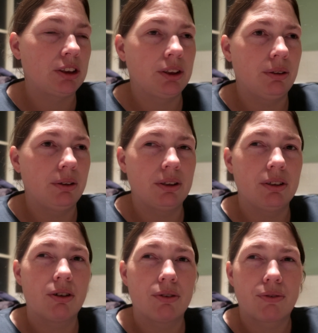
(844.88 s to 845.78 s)
much knew it
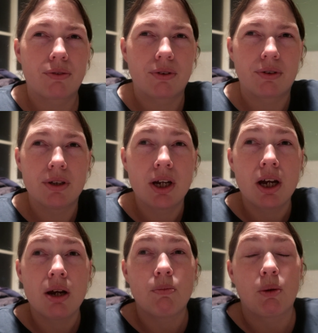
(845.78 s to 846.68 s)
had gone through,
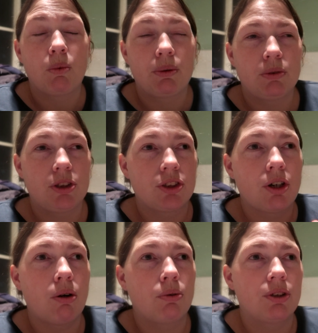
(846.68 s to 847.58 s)
but we were just
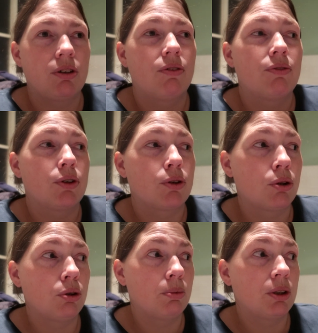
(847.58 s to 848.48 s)
holding off for
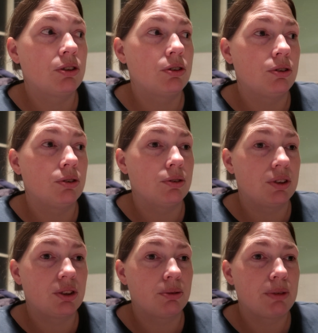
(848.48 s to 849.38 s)
Cooper to do
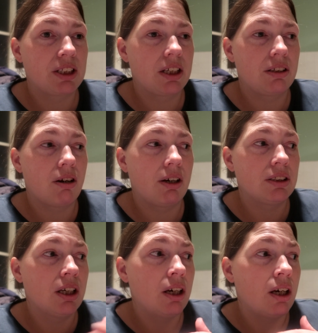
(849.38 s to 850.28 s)
this Monday
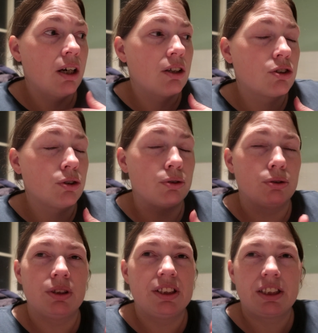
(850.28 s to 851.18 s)
night, to
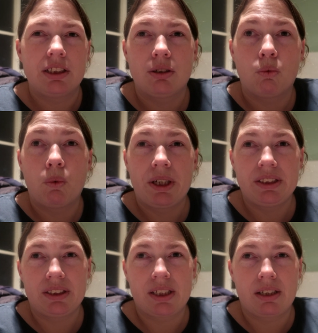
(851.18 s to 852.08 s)
do his thing
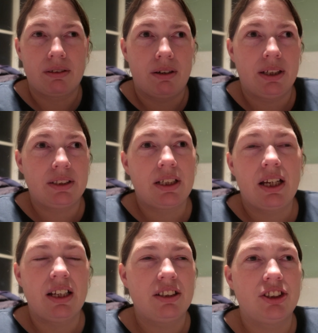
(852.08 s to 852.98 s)
Wednesday night,
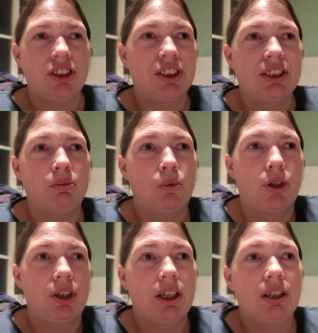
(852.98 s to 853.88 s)
and it just didn't
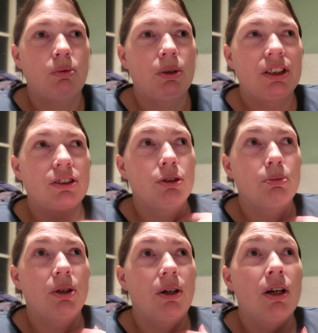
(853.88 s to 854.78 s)
work. When
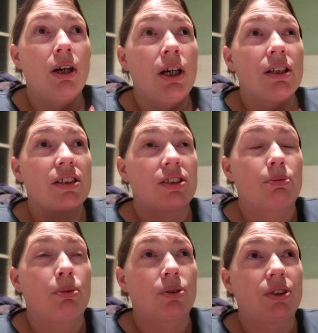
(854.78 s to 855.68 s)
Cooper
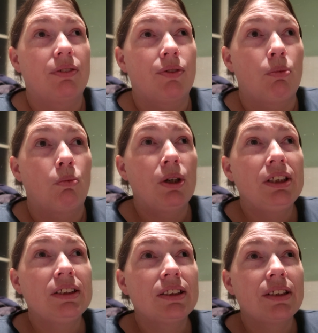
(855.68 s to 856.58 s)
tested positive on
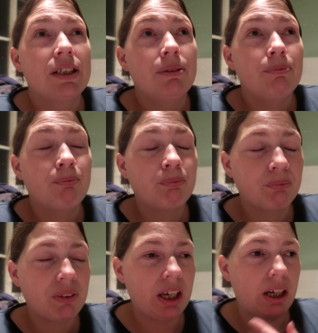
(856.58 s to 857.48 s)
Wednesday,
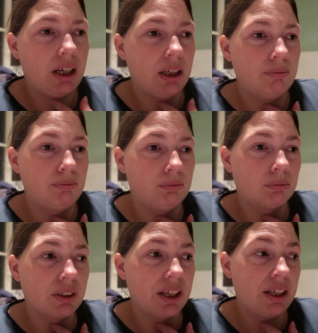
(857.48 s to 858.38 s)
um,
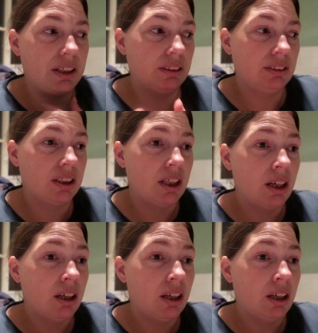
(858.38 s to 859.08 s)
and